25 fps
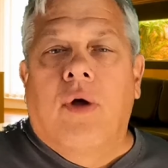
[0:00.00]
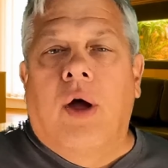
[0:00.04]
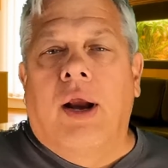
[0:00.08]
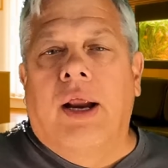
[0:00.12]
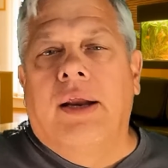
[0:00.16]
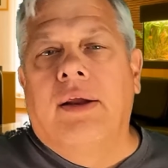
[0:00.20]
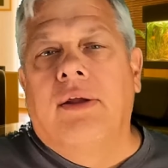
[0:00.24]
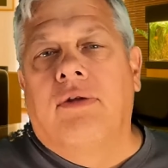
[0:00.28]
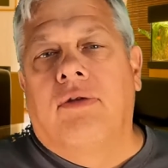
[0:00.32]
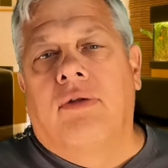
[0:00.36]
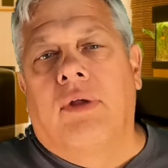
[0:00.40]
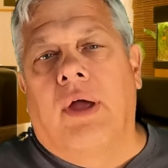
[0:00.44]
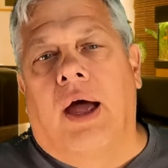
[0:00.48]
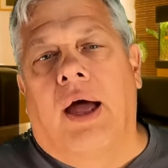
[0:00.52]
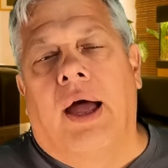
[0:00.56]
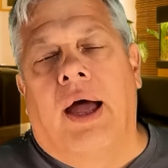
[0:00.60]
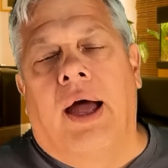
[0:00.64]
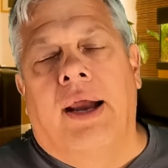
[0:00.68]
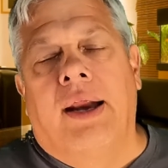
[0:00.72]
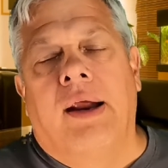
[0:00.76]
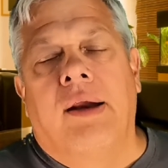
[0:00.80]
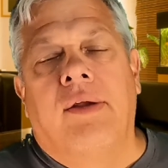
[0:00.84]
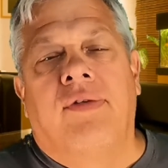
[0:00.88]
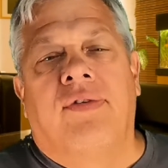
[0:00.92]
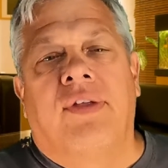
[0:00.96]
So
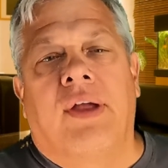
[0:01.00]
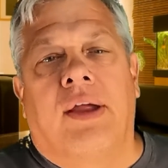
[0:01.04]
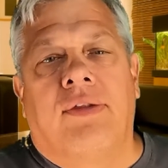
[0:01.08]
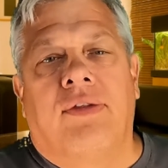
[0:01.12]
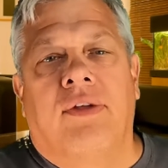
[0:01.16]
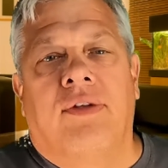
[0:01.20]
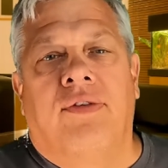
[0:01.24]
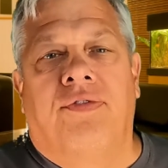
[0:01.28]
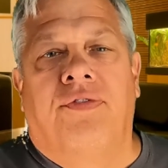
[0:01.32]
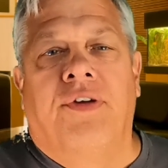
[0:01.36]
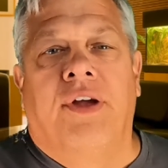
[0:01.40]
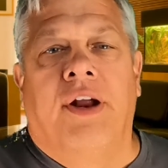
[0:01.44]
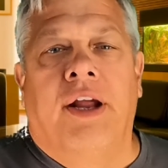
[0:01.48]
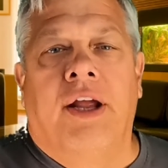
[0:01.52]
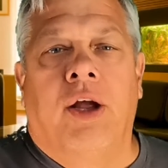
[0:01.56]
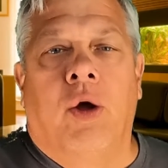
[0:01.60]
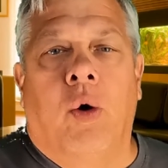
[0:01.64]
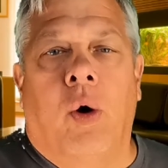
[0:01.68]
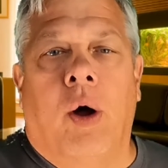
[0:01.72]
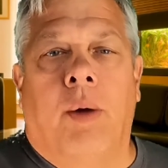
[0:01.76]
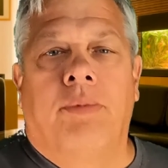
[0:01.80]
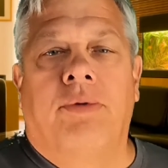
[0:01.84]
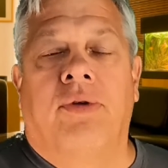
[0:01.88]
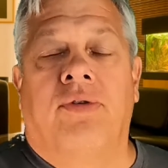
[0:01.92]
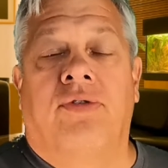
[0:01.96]
I didn't set this
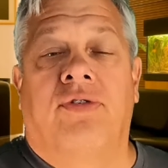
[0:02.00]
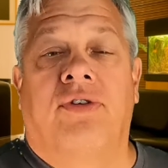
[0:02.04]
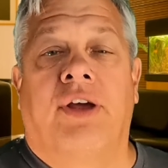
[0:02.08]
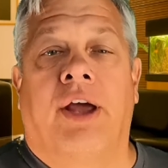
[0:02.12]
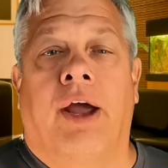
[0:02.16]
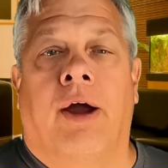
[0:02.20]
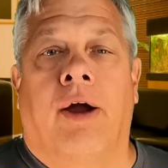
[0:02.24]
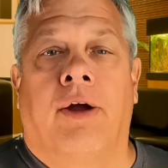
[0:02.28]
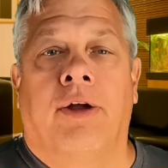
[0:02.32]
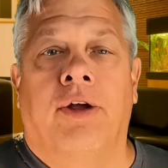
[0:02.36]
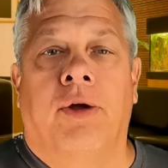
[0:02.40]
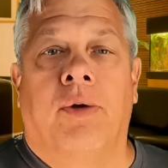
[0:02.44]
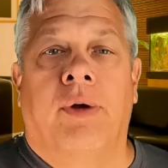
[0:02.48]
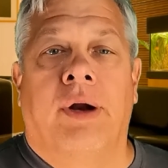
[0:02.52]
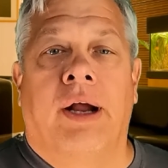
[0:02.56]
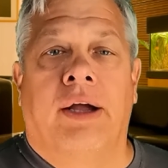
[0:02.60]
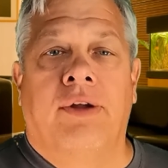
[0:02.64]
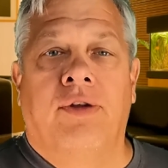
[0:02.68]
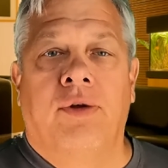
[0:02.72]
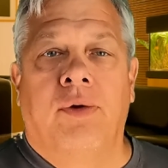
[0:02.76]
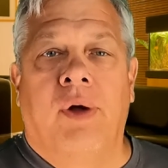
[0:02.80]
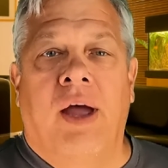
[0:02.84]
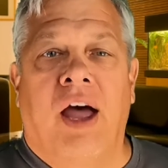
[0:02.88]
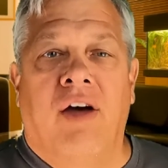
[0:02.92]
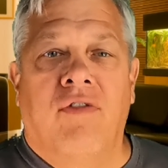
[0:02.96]
video up to scare you, and I
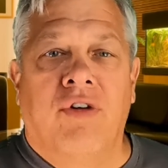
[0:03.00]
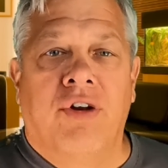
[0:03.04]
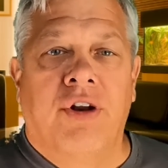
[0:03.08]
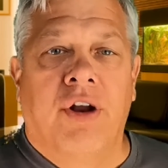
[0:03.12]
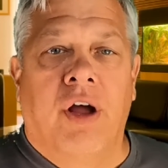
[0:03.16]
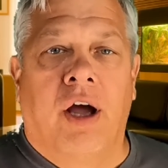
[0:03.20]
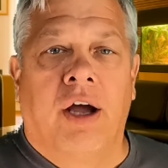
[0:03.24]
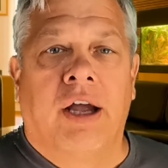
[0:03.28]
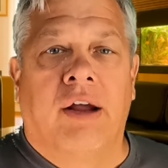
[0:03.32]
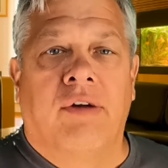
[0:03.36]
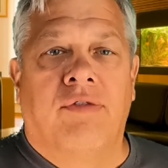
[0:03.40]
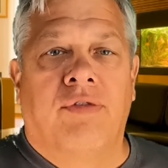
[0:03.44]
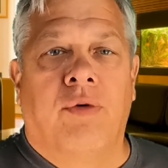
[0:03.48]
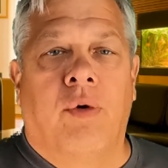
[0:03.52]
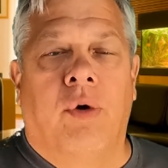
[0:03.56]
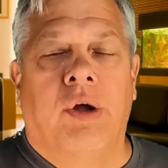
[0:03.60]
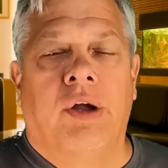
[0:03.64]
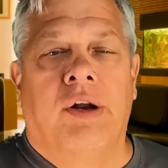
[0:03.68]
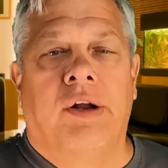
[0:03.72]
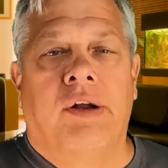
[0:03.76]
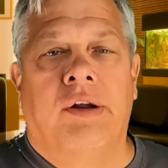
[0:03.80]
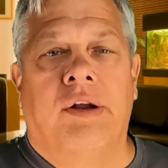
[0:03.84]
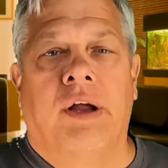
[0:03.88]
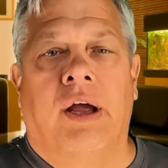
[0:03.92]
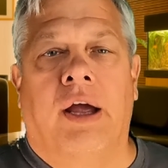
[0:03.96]
do have a nugget for
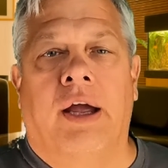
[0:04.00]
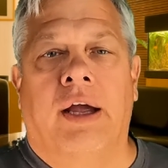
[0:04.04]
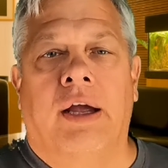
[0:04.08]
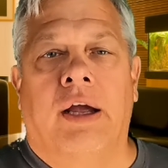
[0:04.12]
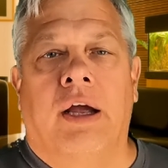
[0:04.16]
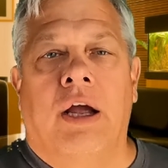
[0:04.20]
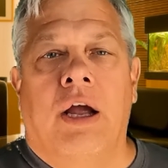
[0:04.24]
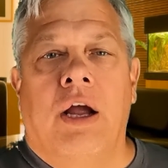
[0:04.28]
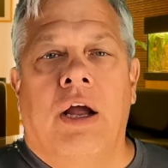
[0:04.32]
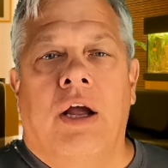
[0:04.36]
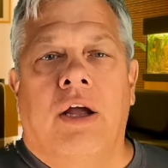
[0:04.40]
you today.